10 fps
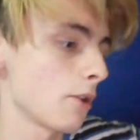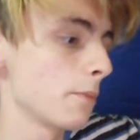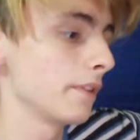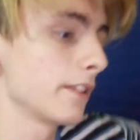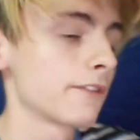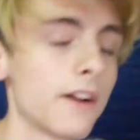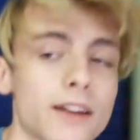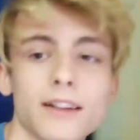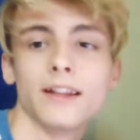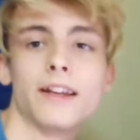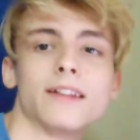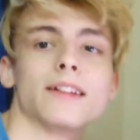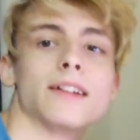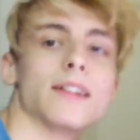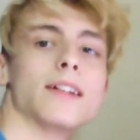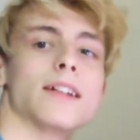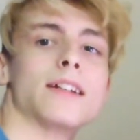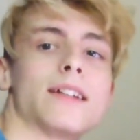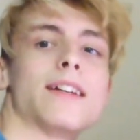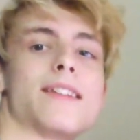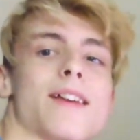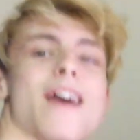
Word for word: open this fucking light, cause